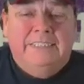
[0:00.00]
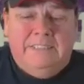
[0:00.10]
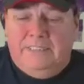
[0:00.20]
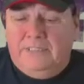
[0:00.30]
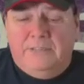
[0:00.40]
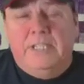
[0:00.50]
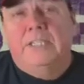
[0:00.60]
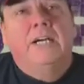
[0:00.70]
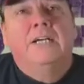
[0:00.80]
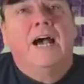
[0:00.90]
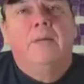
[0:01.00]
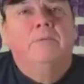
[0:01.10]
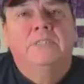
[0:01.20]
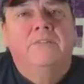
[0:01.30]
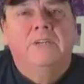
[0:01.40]
you know, killing a cop
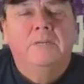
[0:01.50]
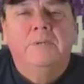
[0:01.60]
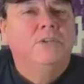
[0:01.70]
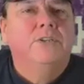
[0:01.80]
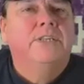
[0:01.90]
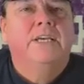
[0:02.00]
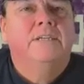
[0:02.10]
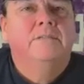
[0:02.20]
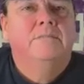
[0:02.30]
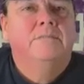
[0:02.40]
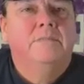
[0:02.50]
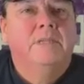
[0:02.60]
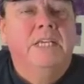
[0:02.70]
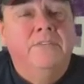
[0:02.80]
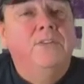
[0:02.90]
was never going to be a good thing,
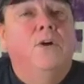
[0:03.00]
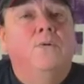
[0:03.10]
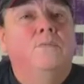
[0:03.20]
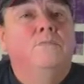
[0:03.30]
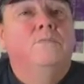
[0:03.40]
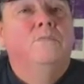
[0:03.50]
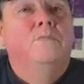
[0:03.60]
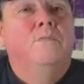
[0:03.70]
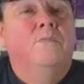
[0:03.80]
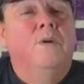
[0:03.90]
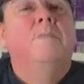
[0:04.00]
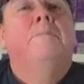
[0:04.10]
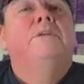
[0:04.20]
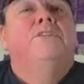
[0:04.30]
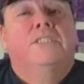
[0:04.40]
even though we
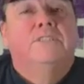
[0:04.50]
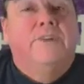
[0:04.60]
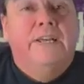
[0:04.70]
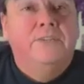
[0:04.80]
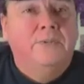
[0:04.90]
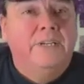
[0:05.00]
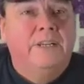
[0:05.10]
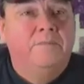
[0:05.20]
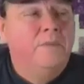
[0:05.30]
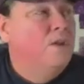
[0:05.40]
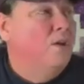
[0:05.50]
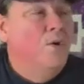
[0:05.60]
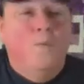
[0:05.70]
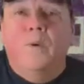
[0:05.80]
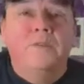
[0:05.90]
might be justified in doing it
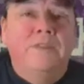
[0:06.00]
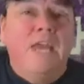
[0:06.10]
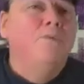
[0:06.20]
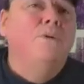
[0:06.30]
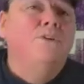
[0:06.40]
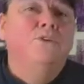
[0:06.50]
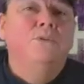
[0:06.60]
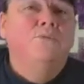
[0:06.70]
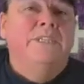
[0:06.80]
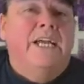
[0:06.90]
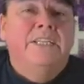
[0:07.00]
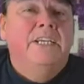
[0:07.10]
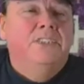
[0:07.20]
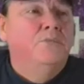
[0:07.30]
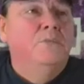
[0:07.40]
what they would do in
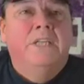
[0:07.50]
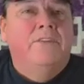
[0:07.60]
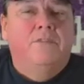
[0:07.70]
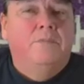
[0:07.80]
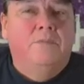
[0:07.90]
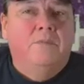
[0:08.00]
retaliation would never,